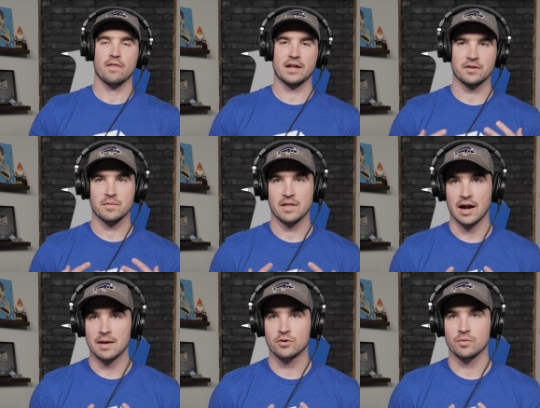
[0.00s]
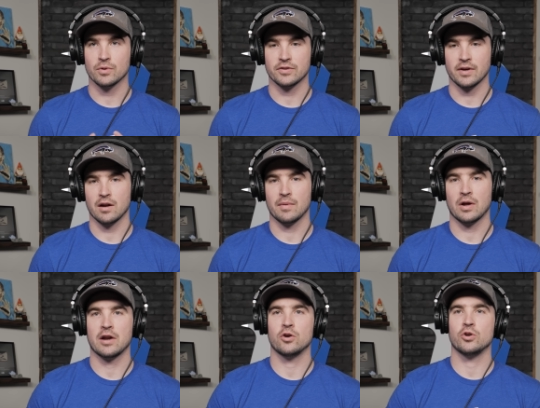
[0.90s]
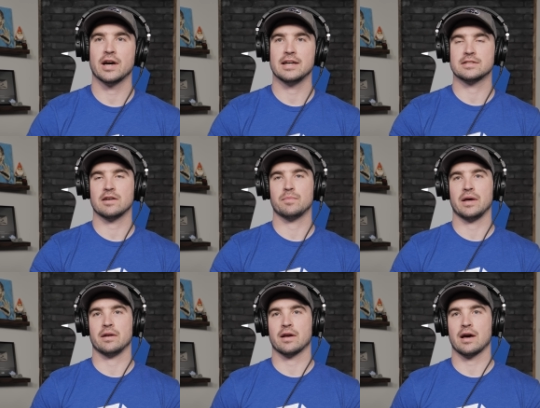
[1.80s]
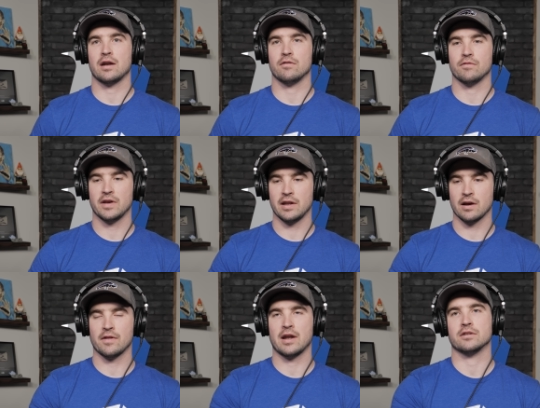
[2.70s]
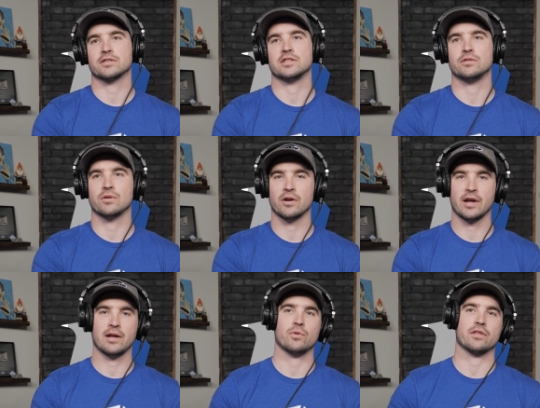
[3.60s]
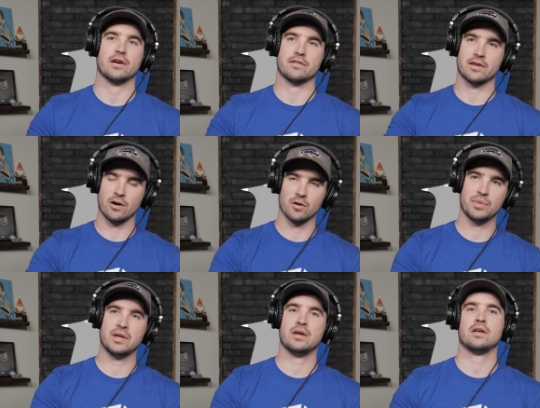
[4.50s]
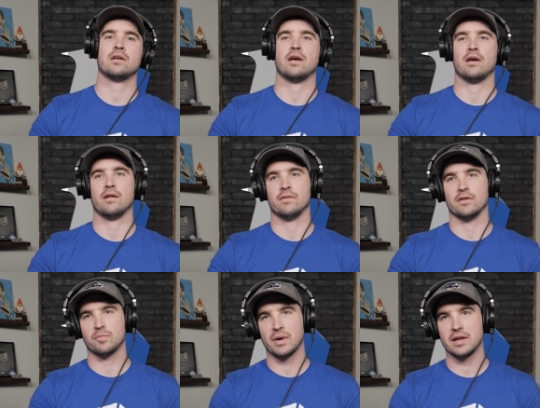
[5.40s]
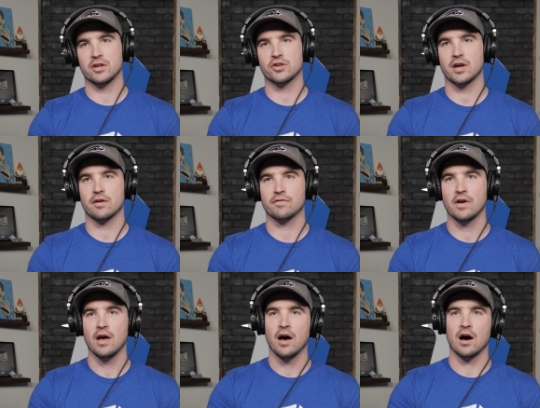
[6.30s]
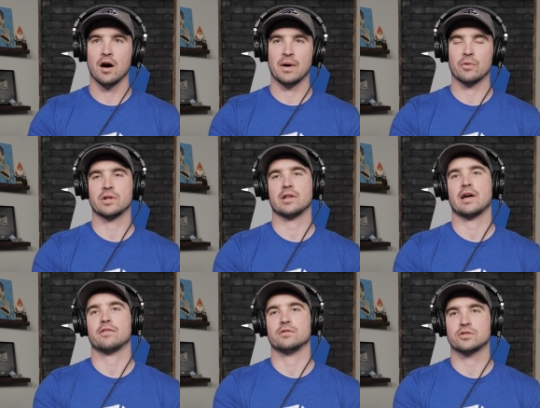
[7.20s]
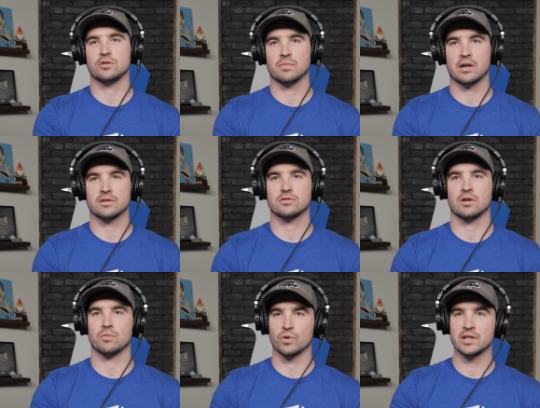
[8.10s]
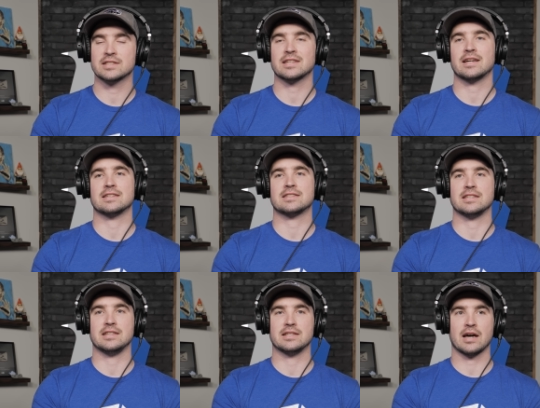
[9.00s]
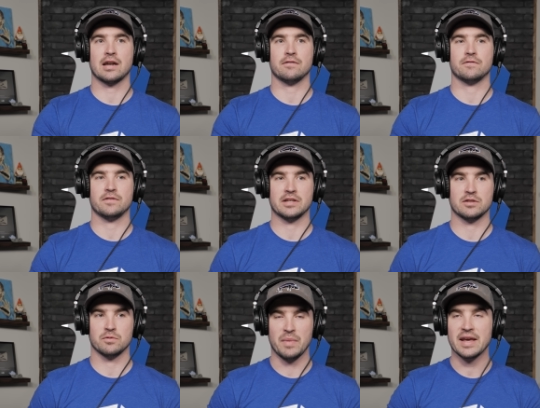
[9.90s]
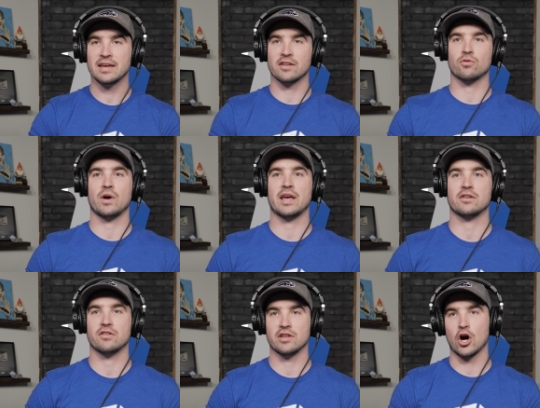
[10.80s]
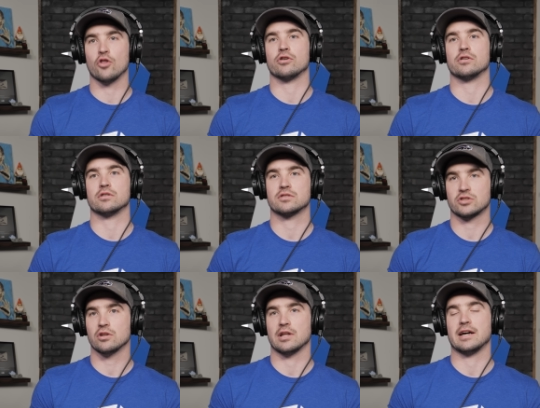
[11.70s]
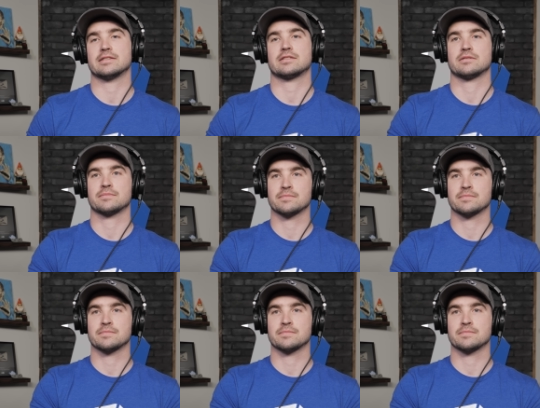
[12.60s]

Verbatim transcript: That's something that I'm super excited about. I know you guys have been kind of hitting on that LC200N with like the Caribbean and the SpydieChef. Um, I really like those two models, so I'm really excited to see kind of it making its way into the other salt lines.